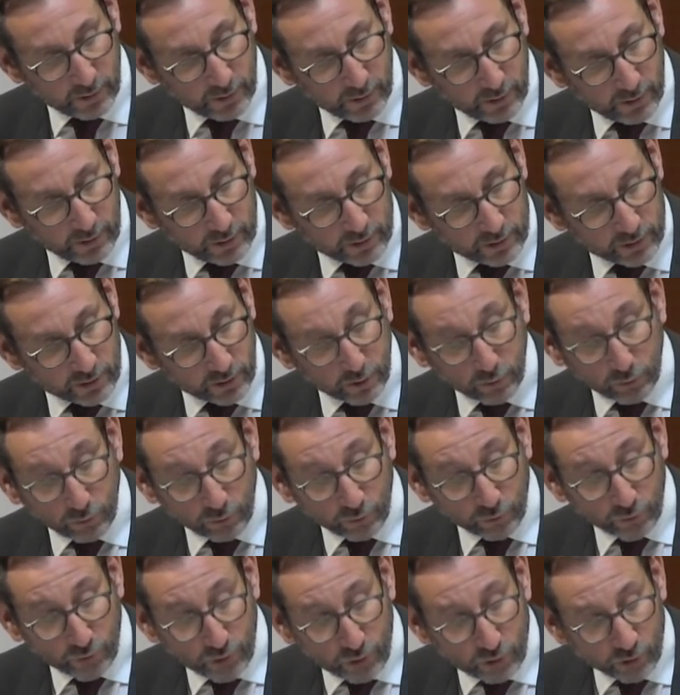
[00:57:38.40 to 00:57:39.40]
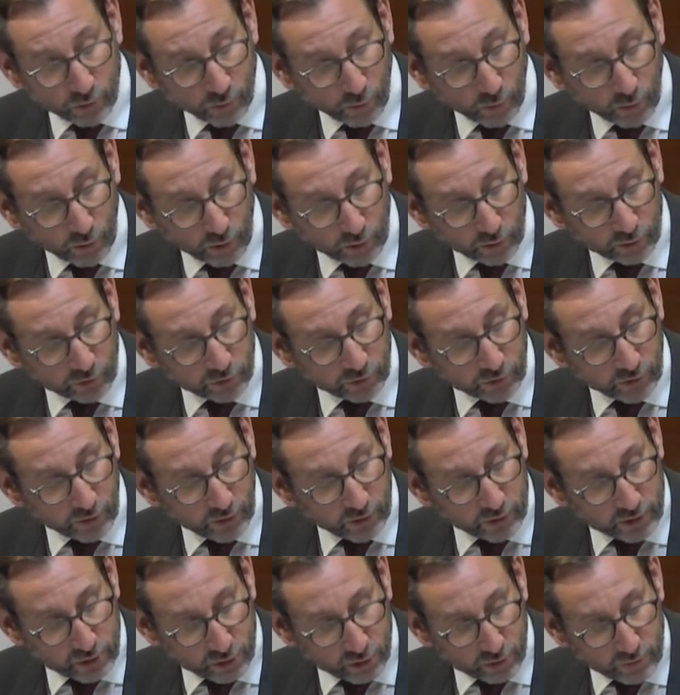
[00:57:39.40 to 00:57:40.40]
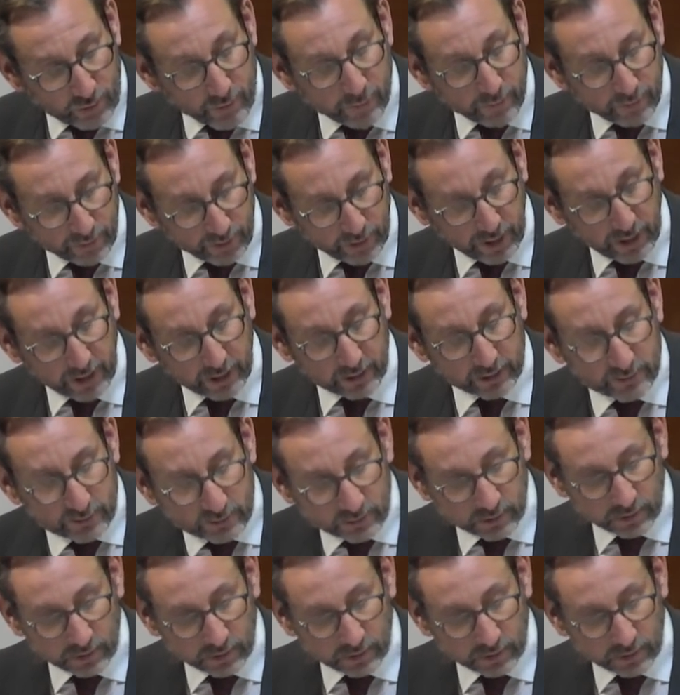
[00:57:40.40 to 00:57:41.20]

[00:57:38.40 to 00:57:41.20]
incident review was. Do you remember that